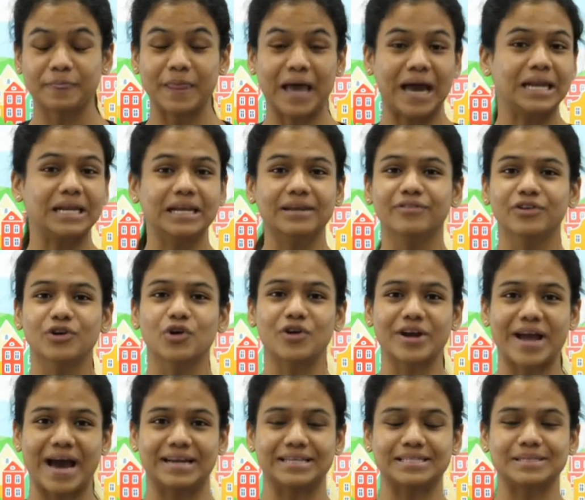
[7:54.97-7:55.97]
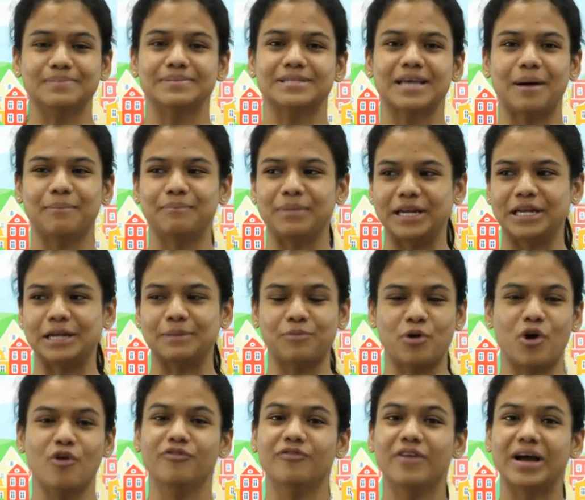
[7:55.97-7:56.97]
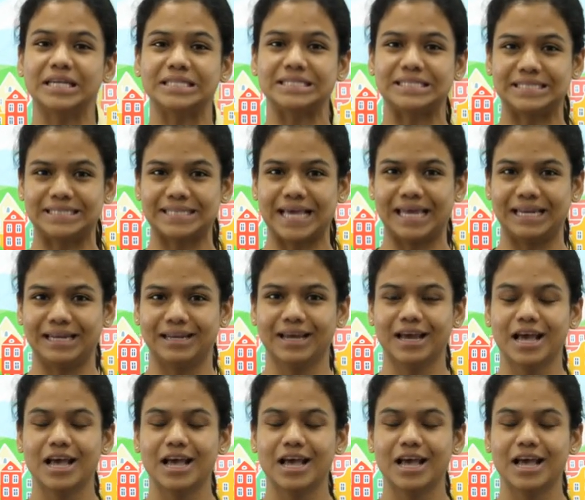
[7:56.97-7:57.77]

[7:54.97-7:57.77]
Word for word: And living organisms are made up of cell